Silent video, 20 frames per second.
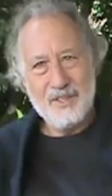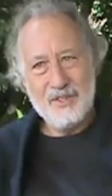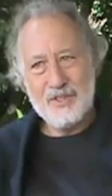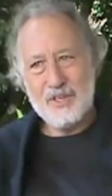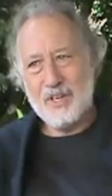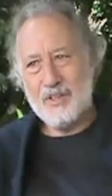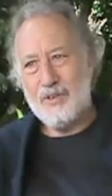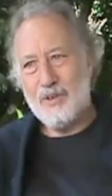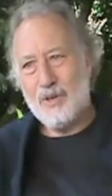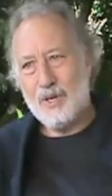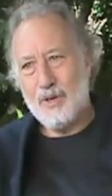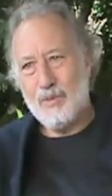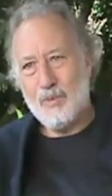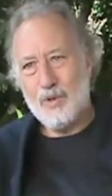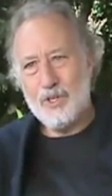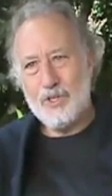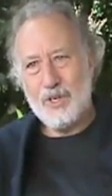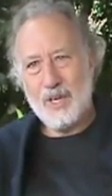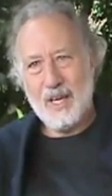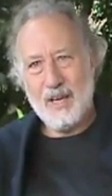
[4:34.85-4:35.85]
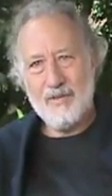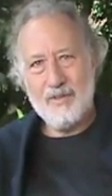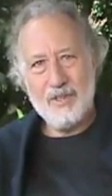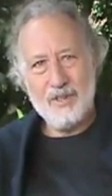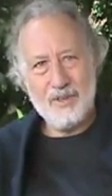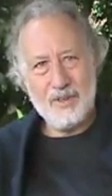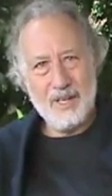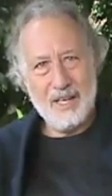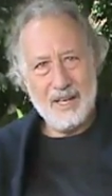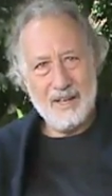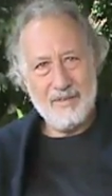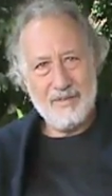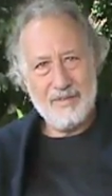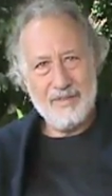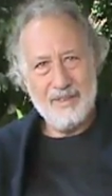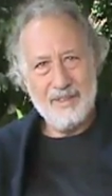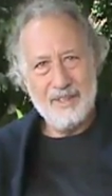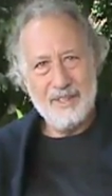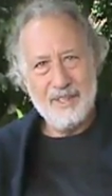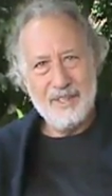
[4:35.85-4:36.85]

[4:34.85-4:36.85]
Start looking at what you have in your life.